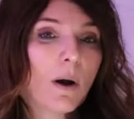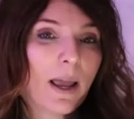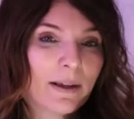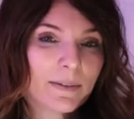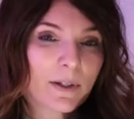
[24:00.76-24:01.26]

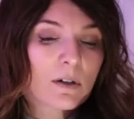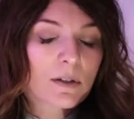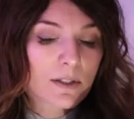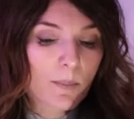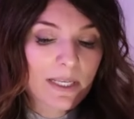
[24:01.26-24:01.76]
there are
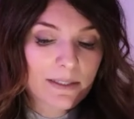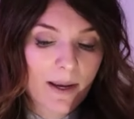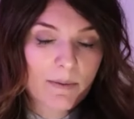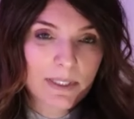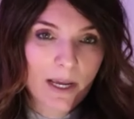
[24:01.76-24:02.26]
so many
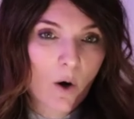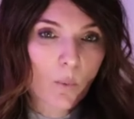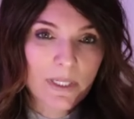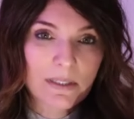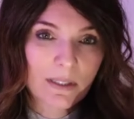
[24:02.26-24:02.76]
times now
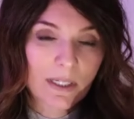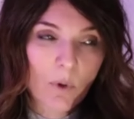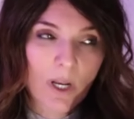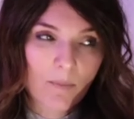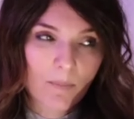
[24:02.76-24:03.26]
recently when
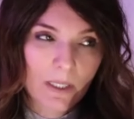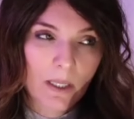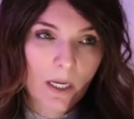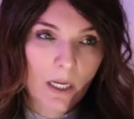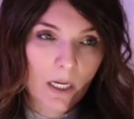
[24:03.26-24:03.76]
I've been
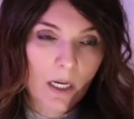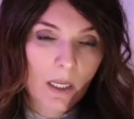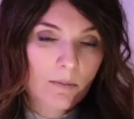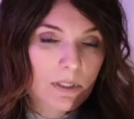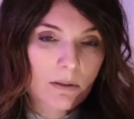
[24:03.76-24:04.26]
like, I
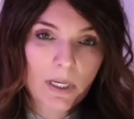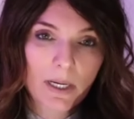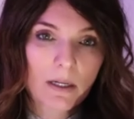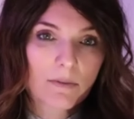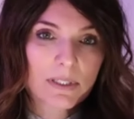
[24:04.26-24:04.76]
am so
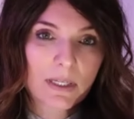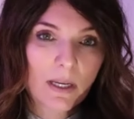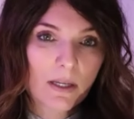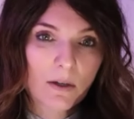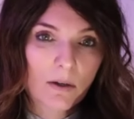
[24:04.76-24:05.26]
tired of
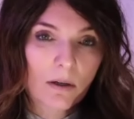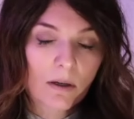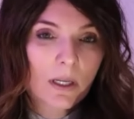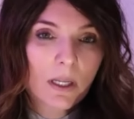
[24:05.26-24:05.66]
seeing your